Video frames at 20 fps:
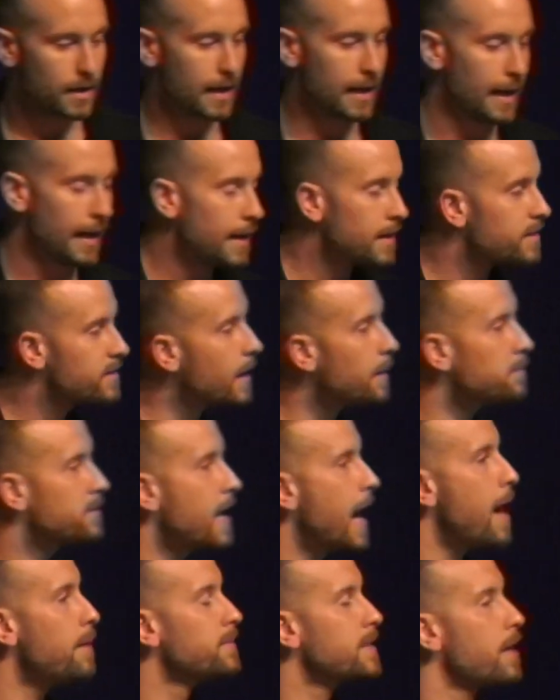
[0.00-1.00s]
and
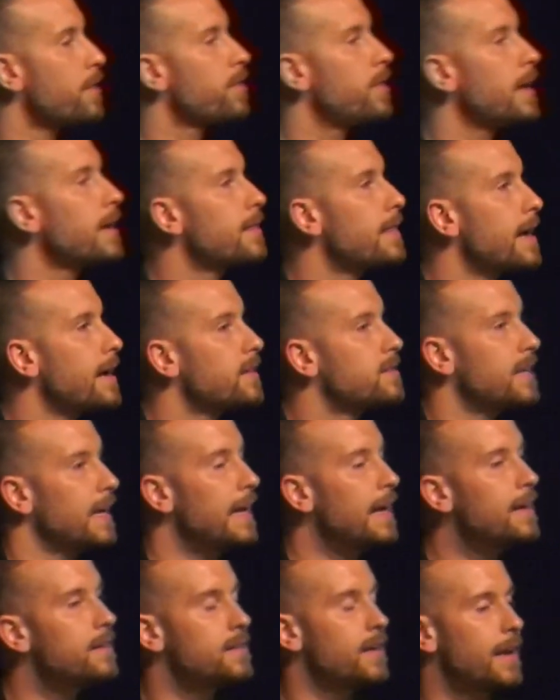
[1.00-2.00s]
sometimes I think that it's
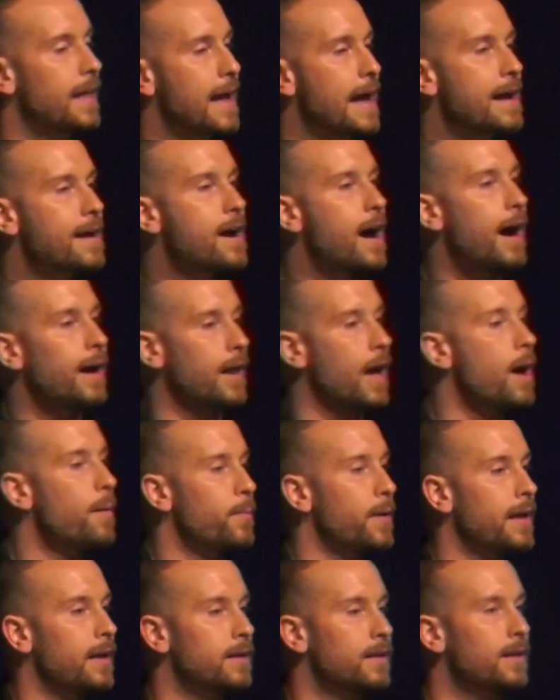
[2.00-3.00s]
easy to get caught
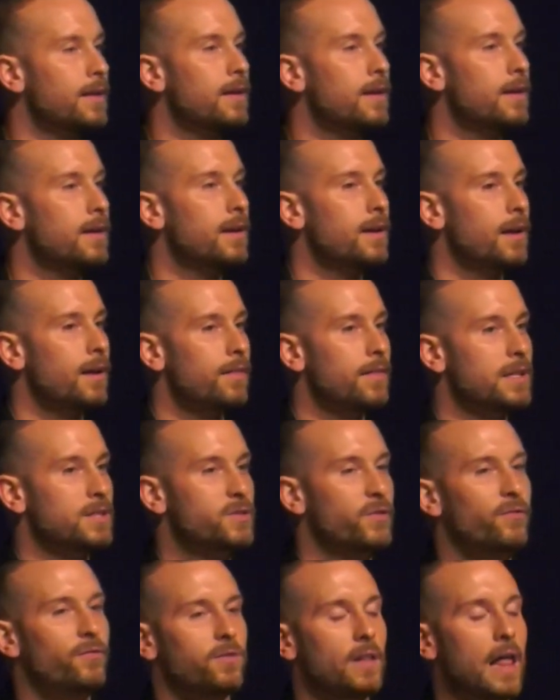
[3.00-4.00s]
up in
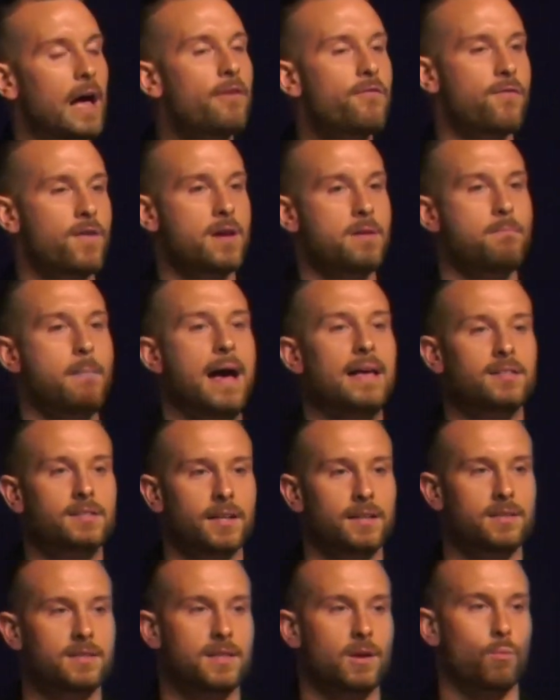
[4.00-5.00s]
this fluffy
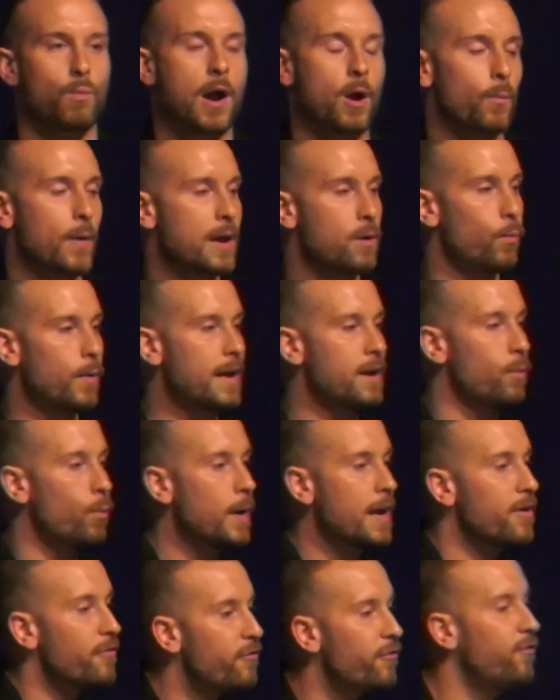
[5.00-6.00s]
message that where we, we,
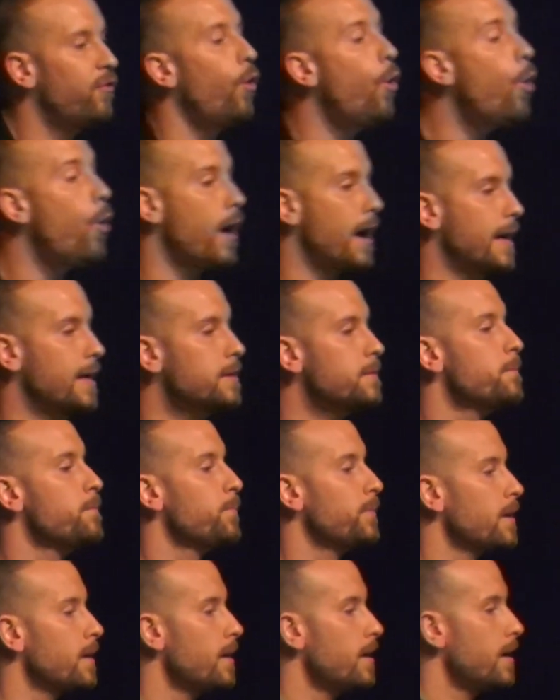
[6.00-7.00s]
we avoid
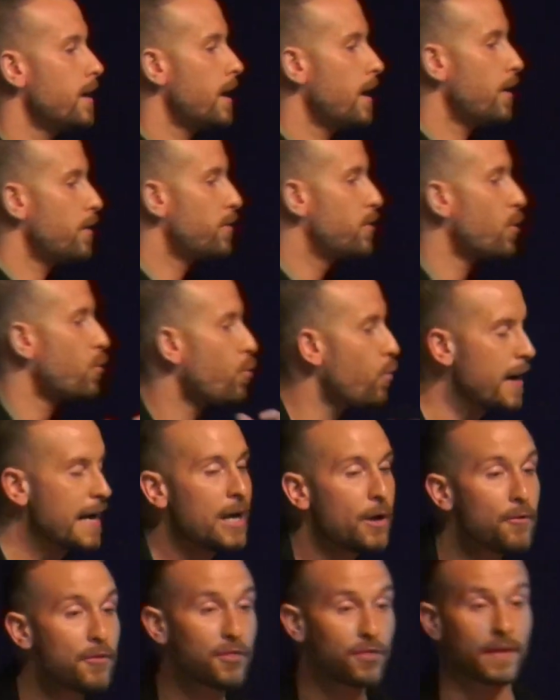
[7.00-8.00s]
the
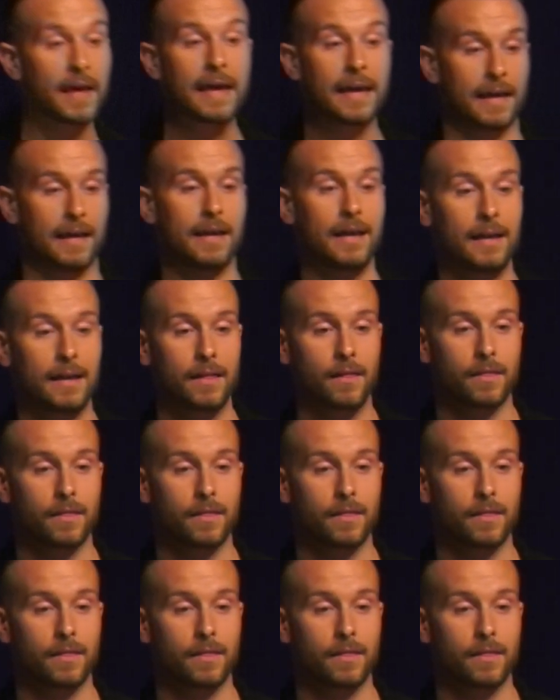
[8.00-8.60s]
real thing